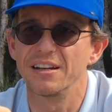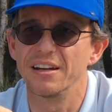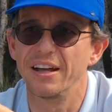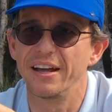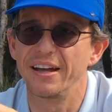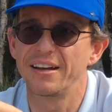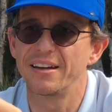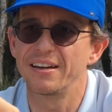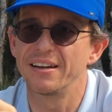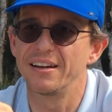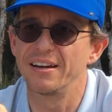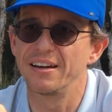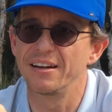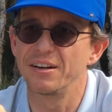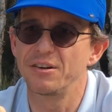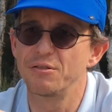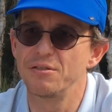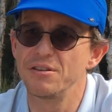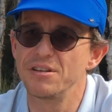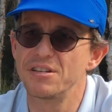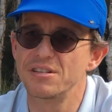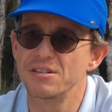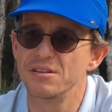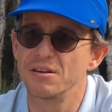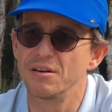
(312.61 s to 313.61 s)
like a
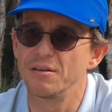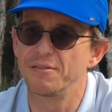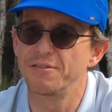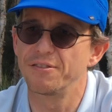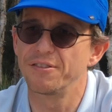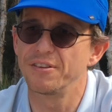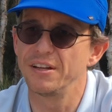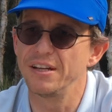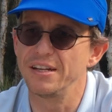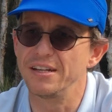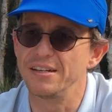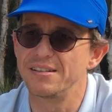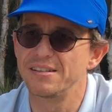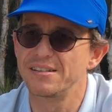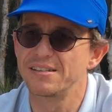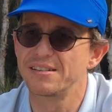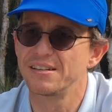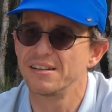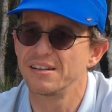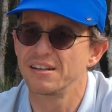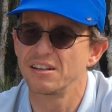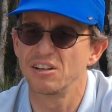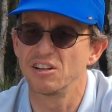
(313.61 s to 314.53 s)
gridstock fleece,